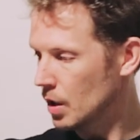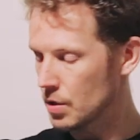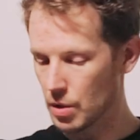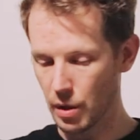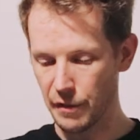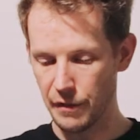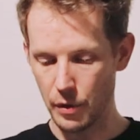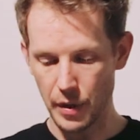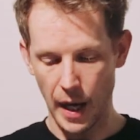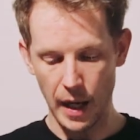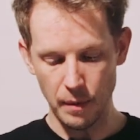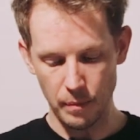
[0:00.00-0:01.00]
So for
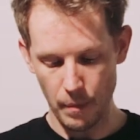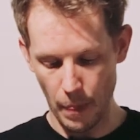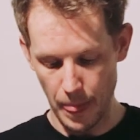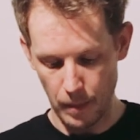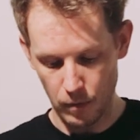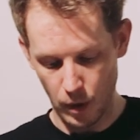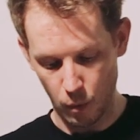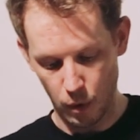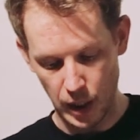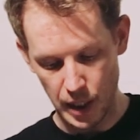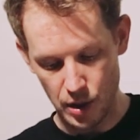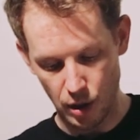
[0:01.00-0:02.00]
that we'll
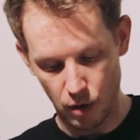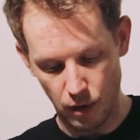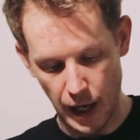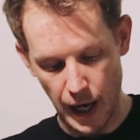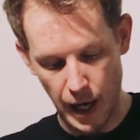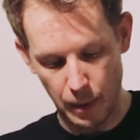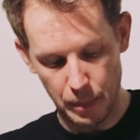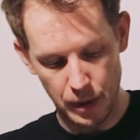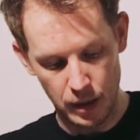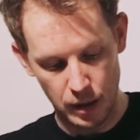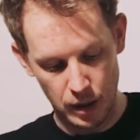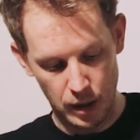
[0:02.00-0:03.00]
need to grab
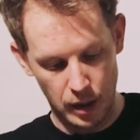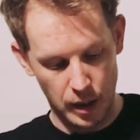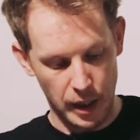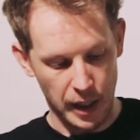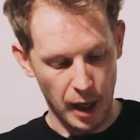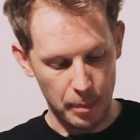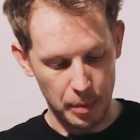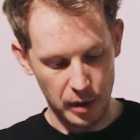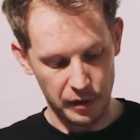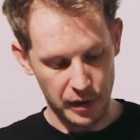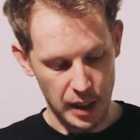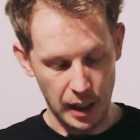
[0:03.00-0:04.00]
a couple
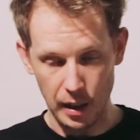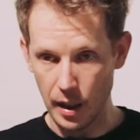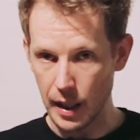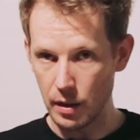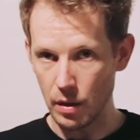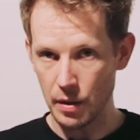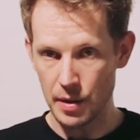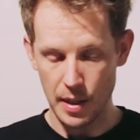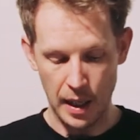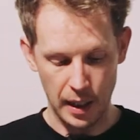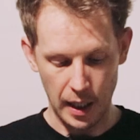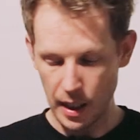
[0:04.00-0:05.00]
of the glide locks
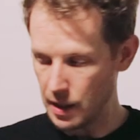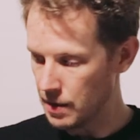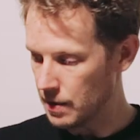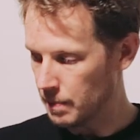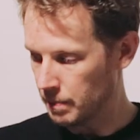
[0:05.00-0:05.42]
and the keys.